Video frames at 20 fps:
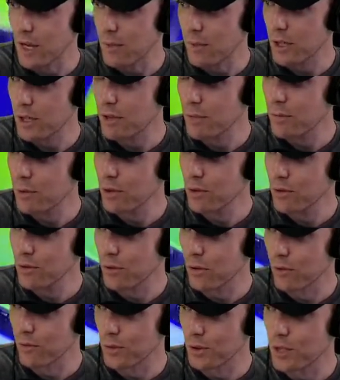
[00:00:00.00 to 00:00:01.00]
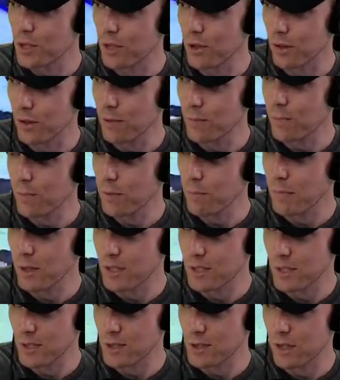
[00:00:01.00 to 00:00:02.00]
gaming computer over here,
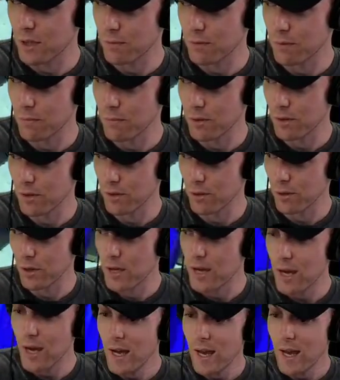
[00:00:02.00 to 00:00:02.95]
my desktop computer,